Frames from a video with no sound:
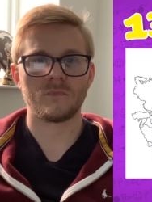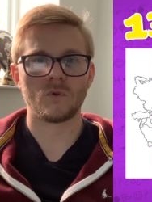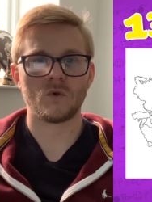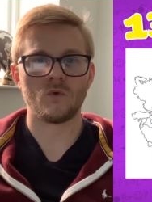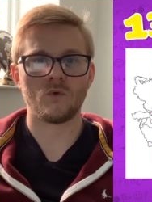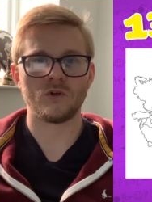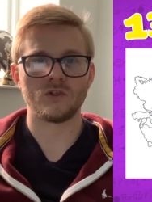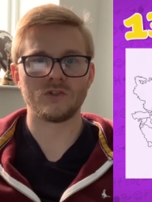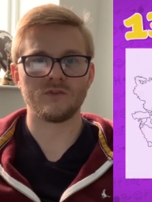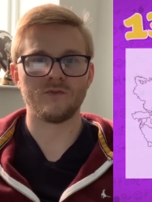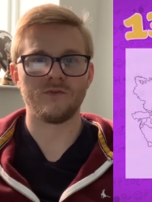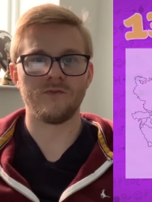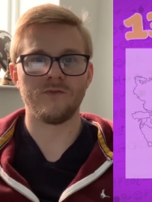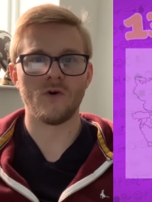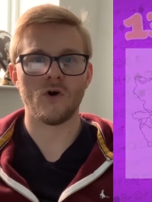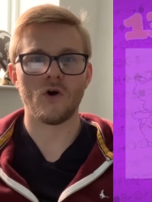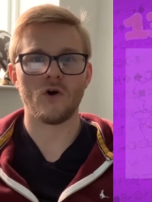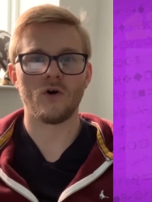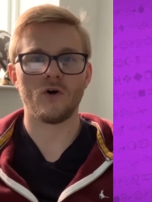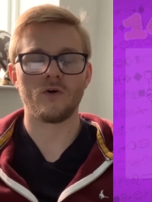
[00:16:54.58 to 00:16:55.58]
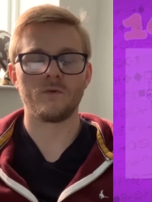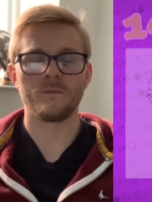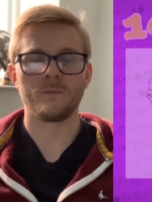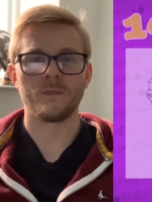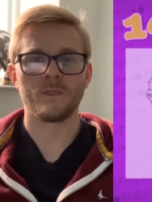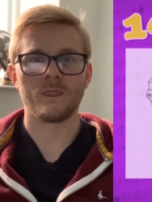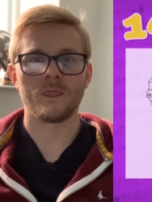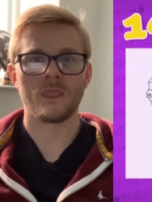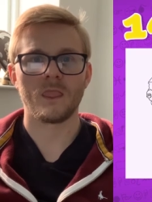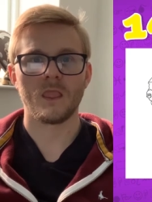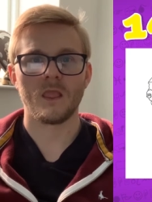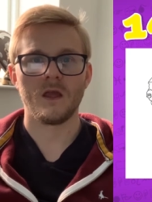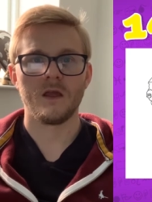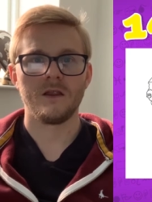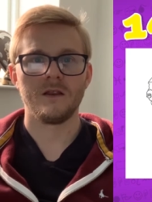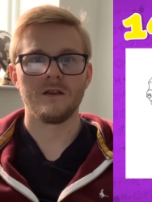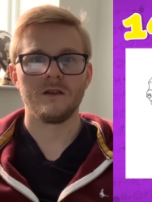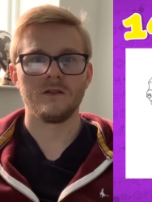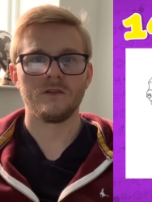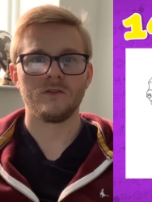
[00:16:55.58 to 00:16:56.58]
Question four,
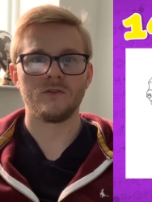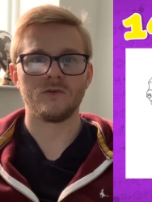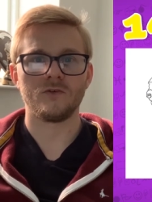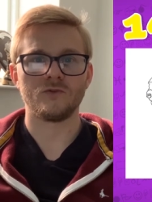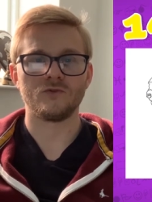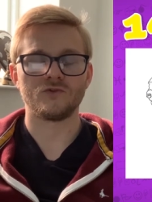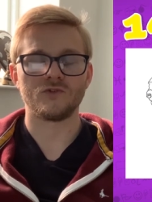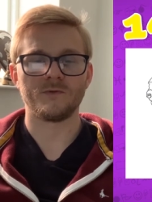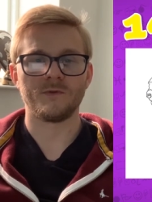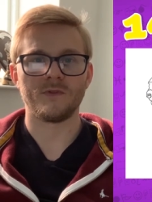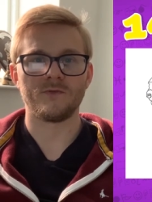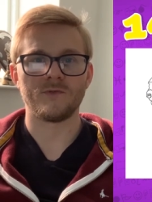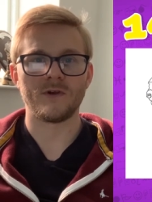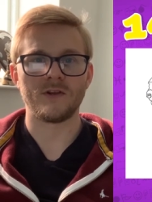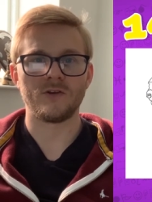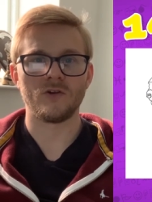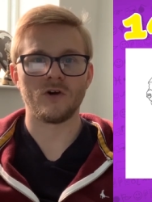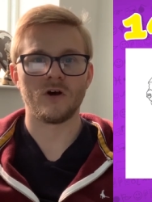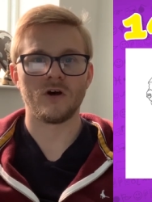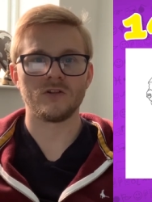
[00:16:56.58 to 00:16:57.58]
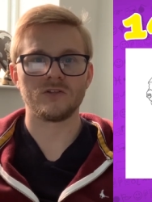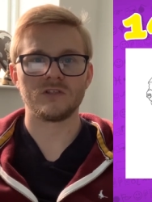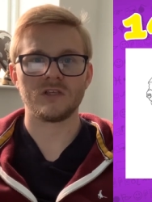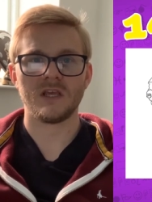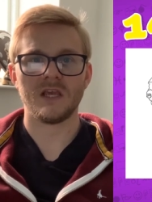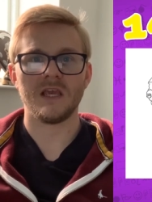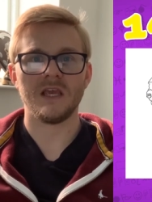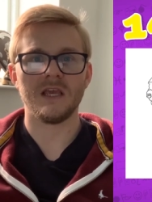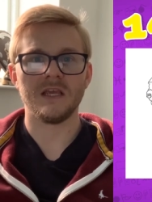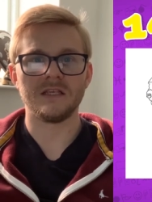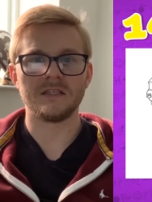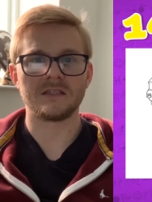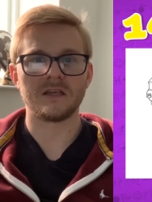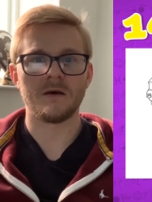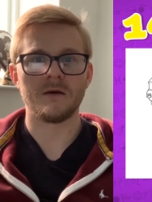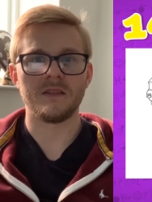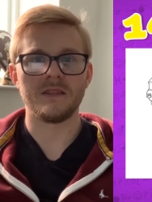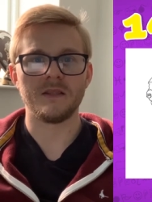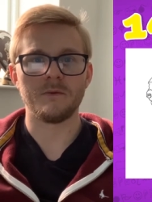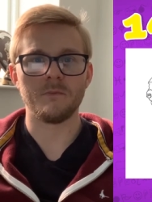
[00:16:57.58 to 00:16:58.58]
the country with red dots is
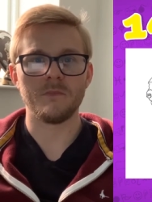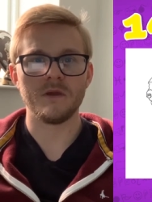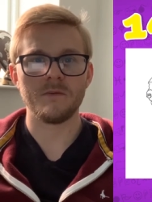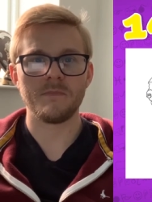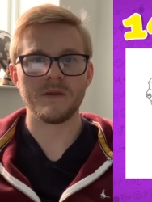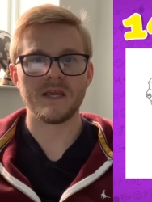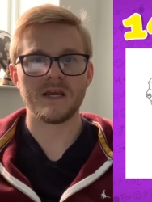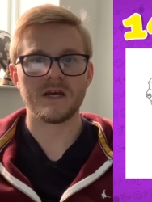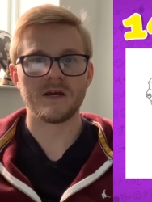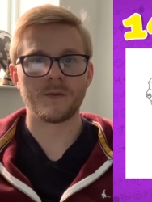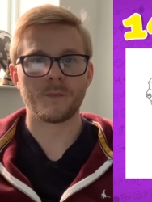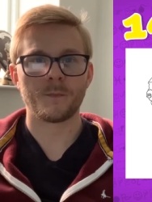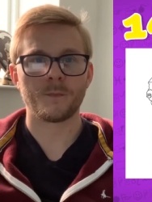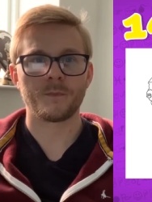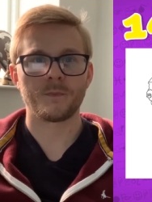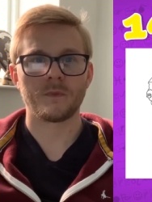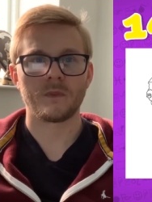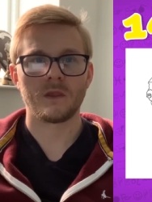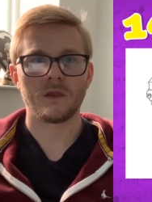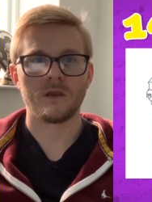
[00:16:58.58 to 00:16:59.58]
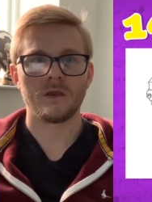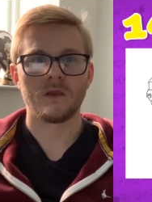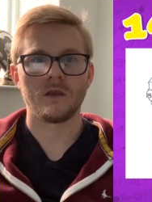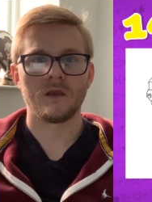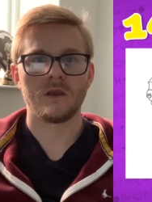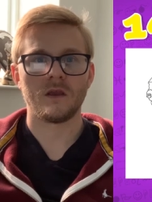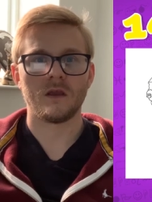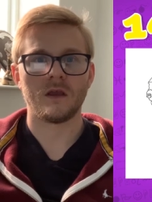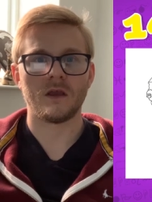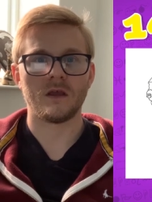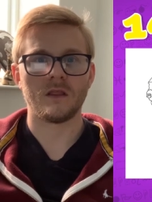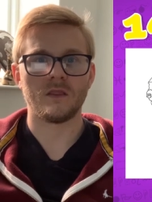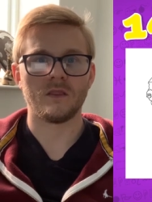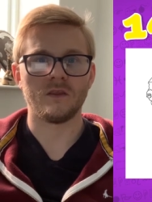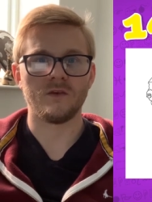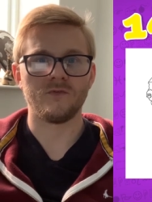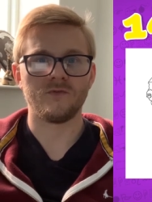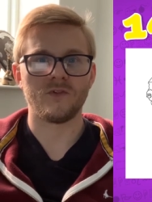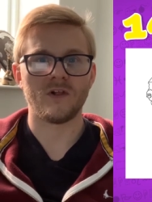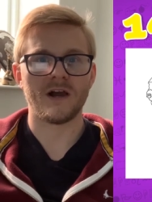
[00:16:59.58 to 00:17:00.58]
Namibia and
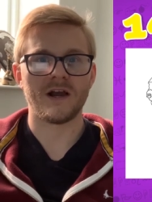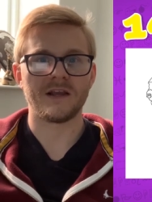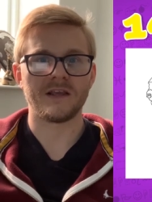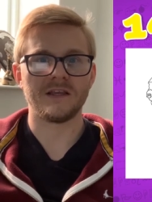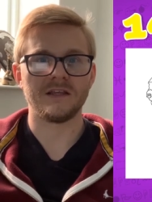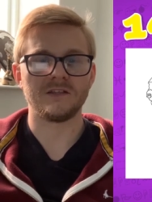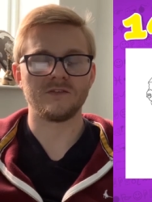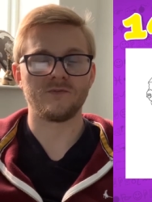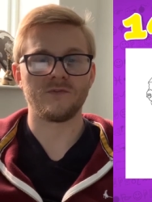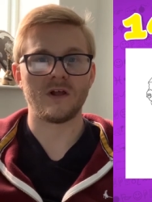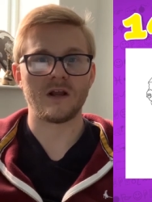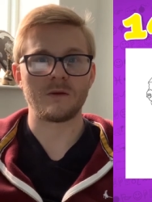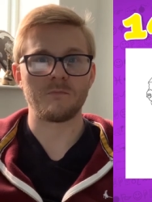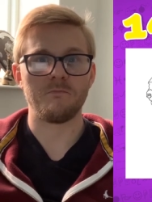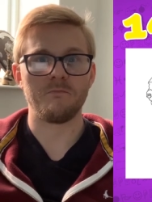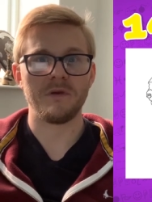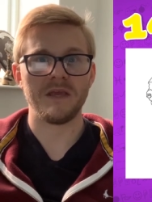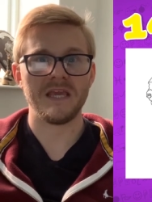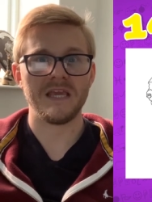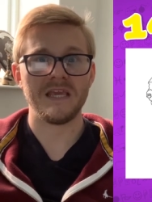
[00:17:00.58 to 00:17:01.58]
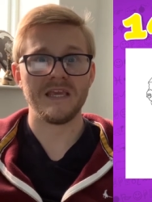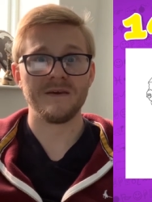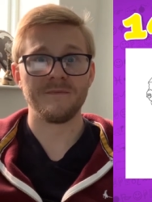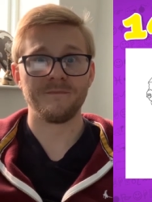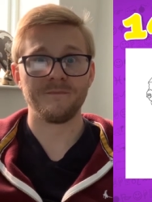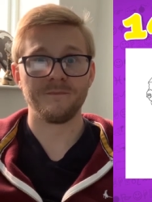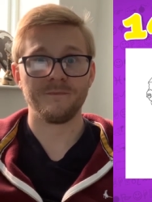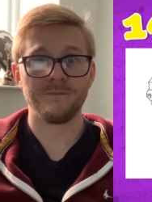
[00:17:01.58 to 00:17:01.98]
the flag is flag B.